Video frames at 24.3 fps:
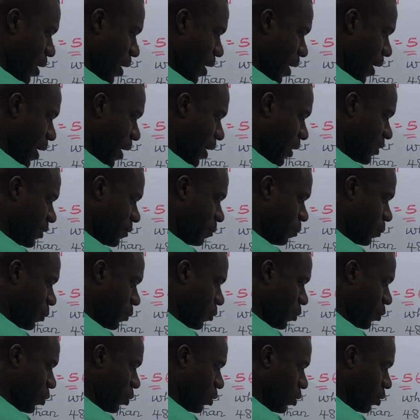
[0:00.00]
x
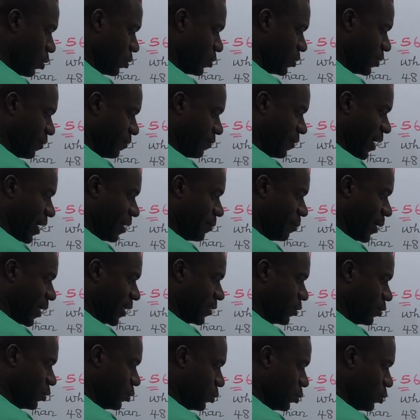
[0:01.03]
divided
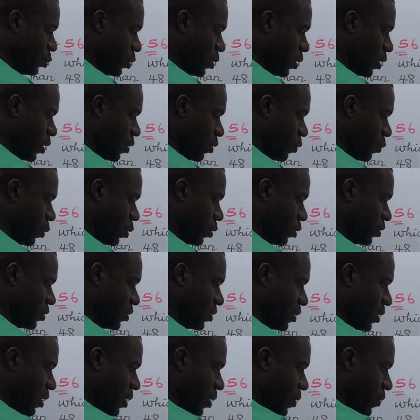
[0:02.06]
by 2
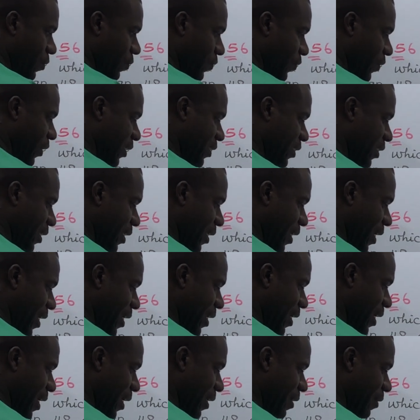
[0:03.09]
equals
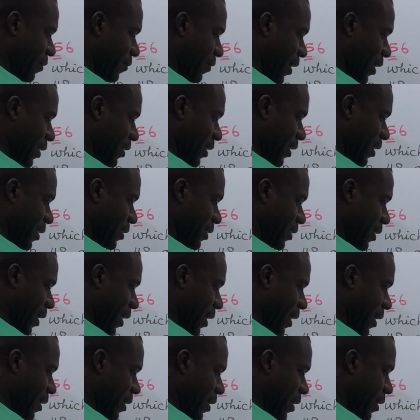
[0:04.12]
39 at the right hand
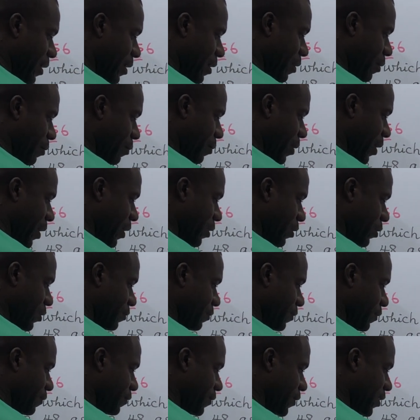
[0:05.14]
side minus
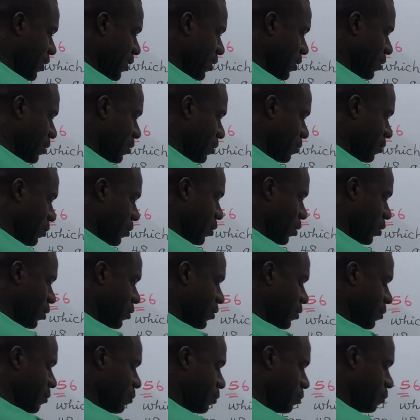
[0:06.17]
15
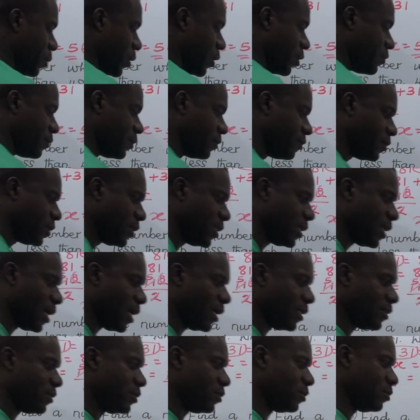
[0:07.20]
because plus 15
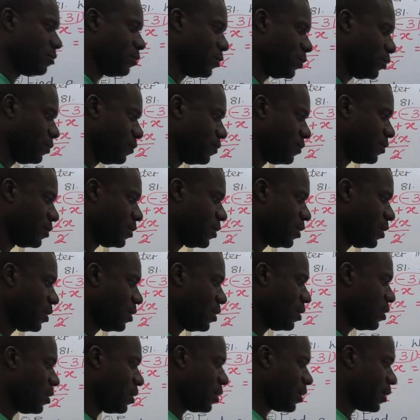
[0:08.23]
has to move.
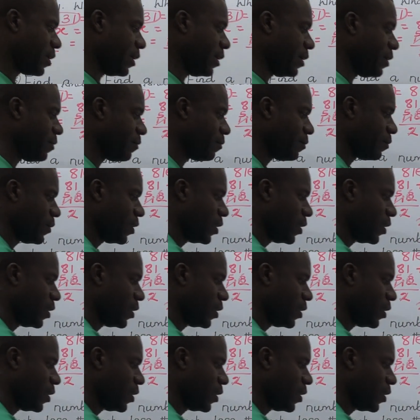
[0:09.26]
Okay,